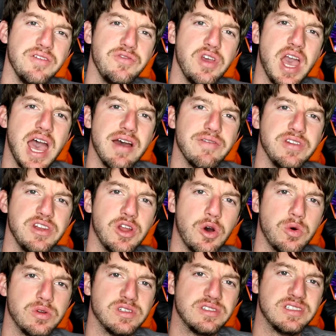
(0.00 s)
if you haven't
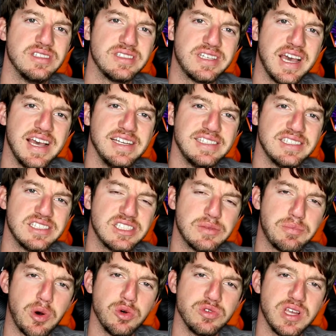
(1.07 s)
noticed, this case is
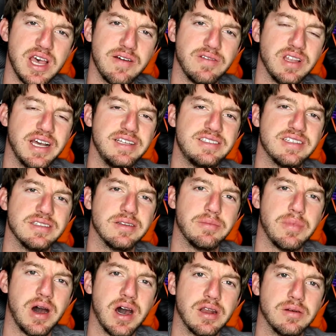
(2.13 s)
supposed to have lights at the
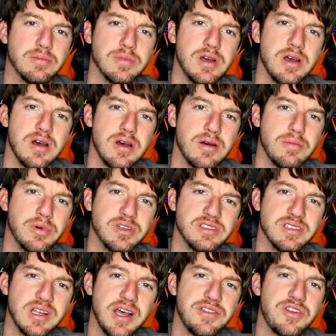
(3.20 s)
bottom, but it's
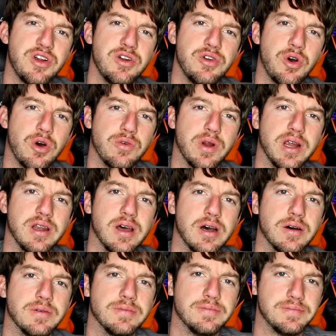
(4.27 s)
not turned on right
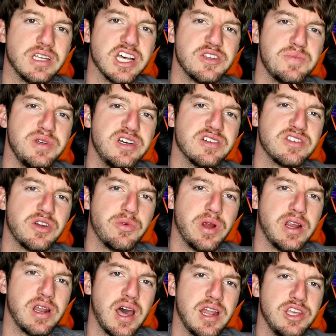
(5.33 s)
now. That's because I
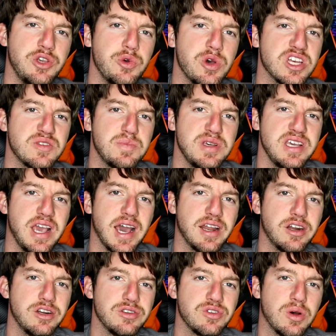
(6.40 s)
ran out of USB
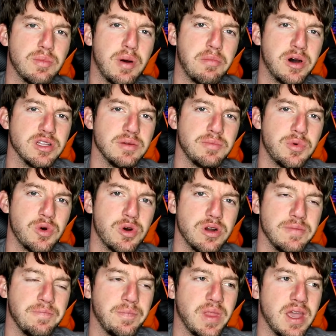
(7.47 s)
headers on my
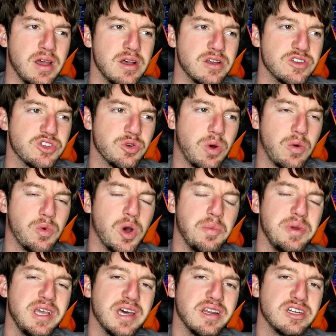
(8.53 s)
motherboard. So I will
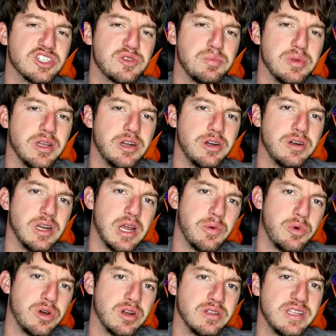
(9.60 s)
be getting a splitter and
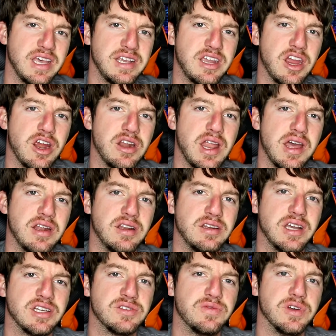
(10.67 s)
we're going to take care of that in the
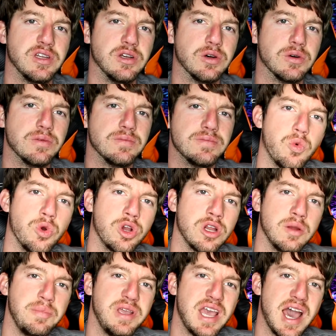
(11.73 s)
next video. We're
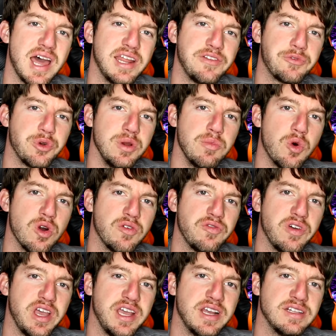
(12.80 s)
going to be adding 3 more
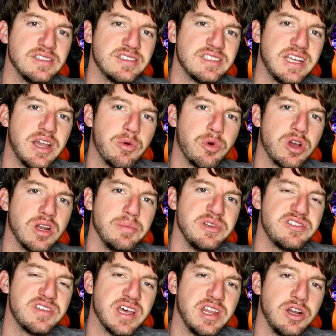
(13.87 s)
fans and we're going to be
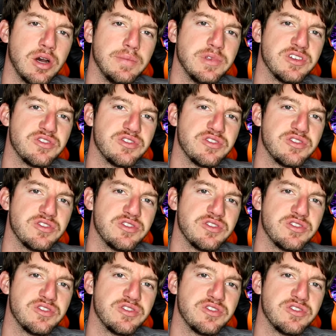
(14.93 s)
setting up the